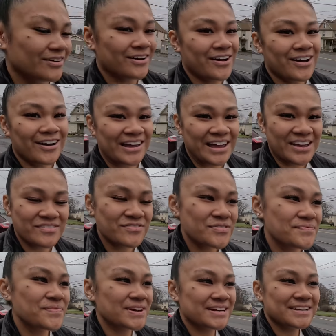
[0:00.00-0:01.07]
Aw,
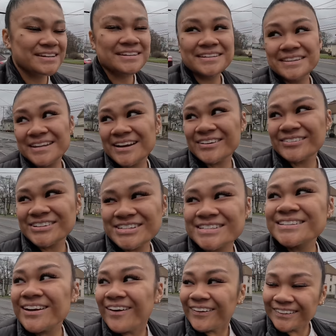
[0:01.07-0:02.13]
everybody in there was
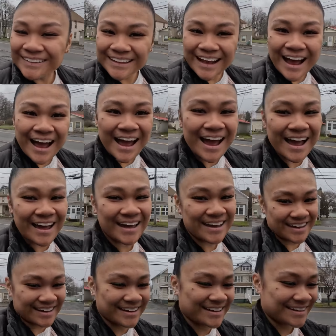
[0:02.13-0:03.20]
so
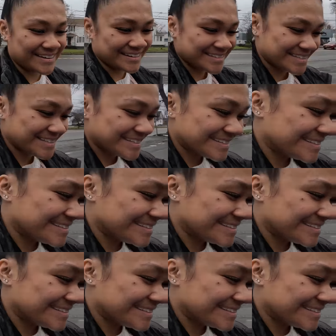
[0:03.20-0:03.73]
nice.